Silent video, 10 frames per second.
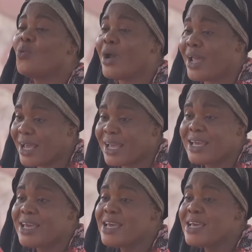Where
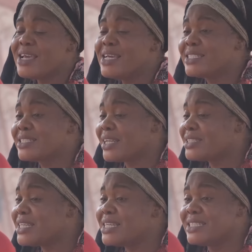is
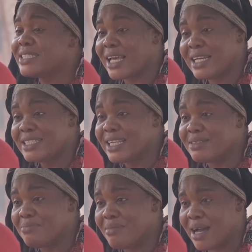that
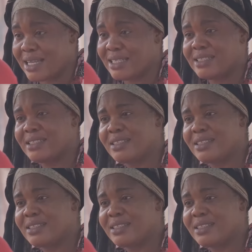intelligent man